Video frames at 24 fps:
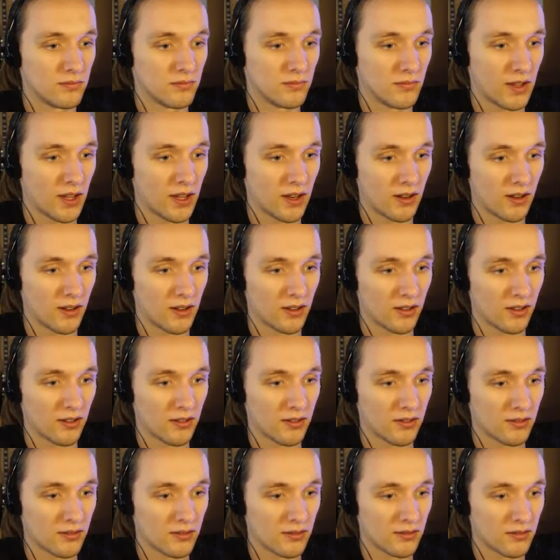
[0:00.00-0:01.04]
There it is.
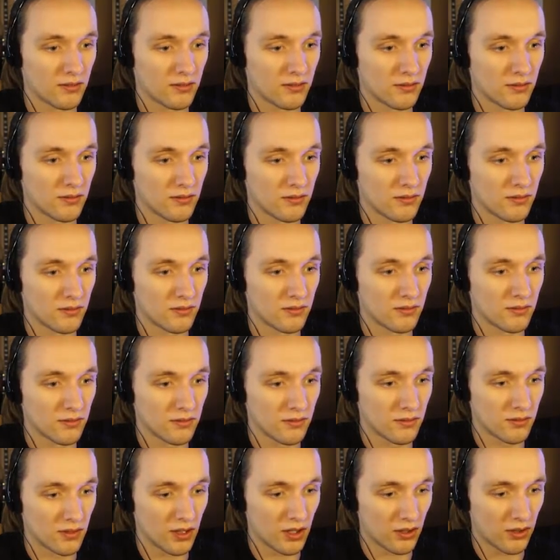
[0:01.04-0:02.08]

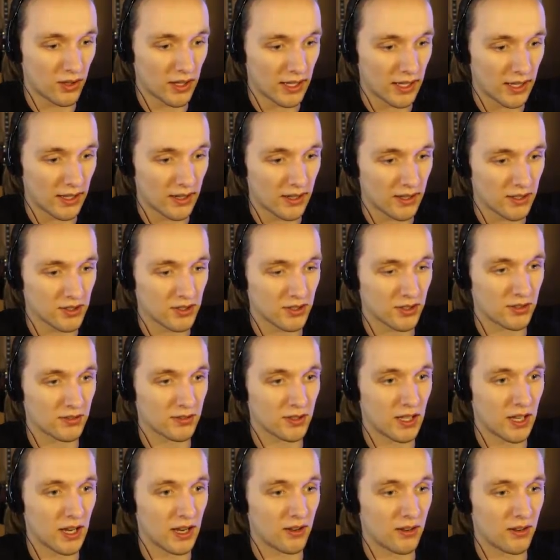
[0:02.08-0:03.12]
Oh, I can't actually
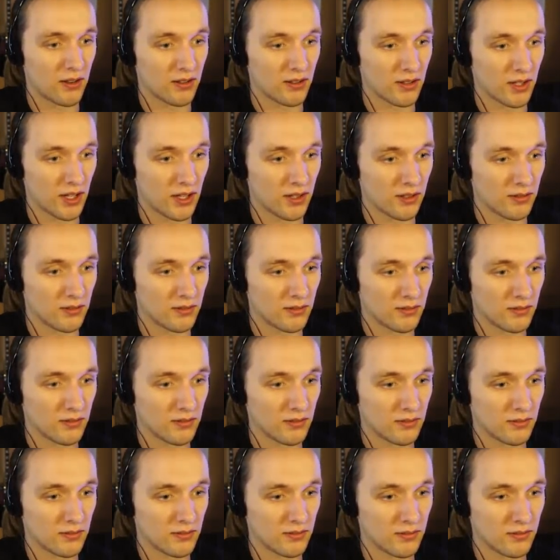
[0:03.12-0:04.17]
get out. Okay.
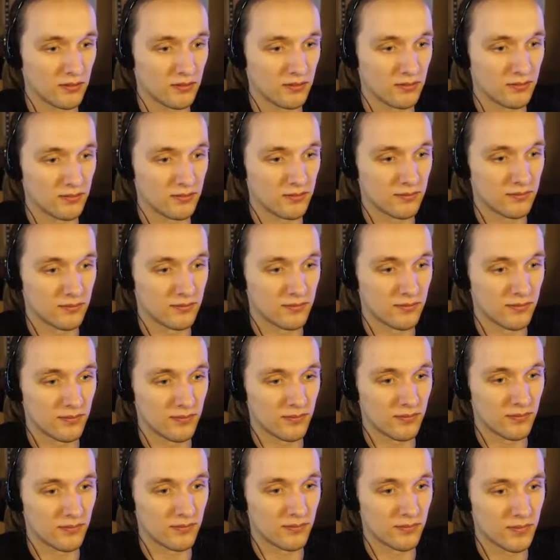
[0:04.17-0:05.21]

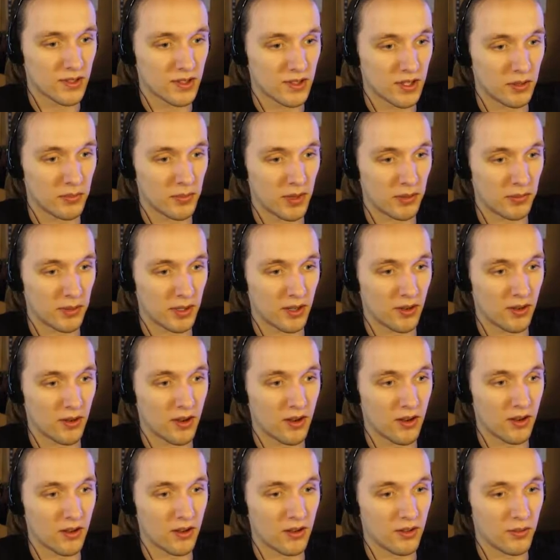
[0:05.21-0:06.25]
It's gonna make me go
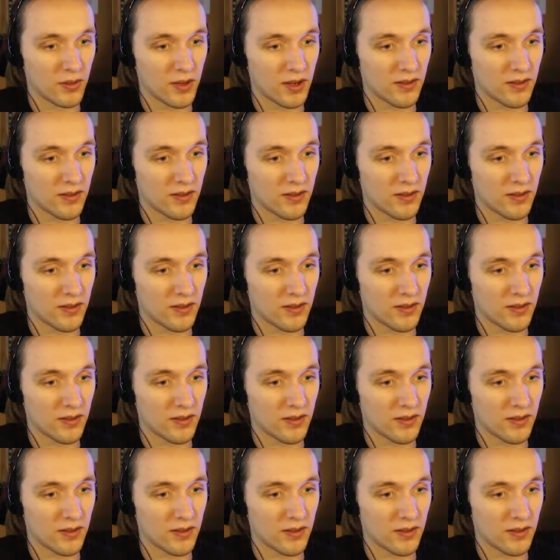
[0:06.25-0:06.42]
all the way